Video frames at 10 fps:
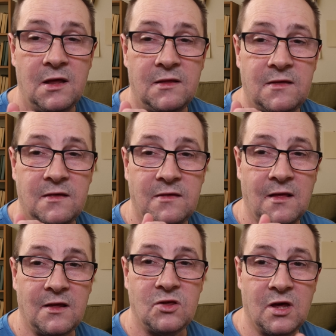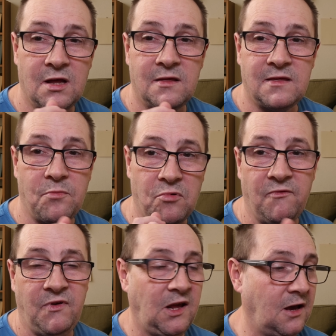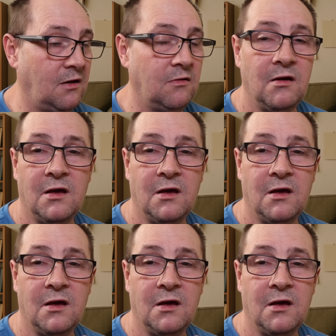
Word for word: This is a legit separate video